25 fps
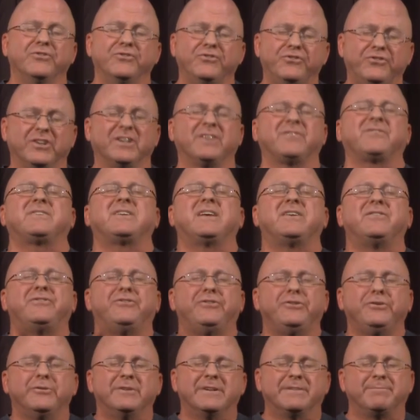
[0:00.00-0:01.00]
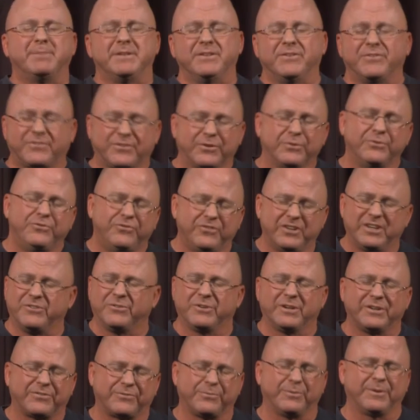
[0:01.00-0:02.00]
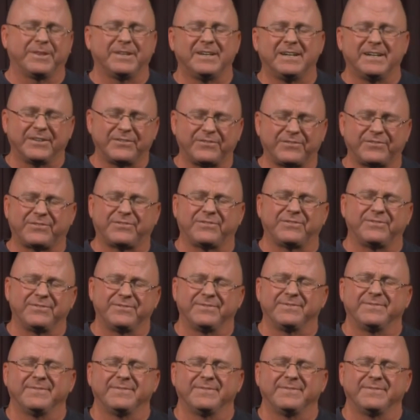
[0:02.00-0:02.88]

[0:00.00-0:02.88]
just as you have been so generous with us.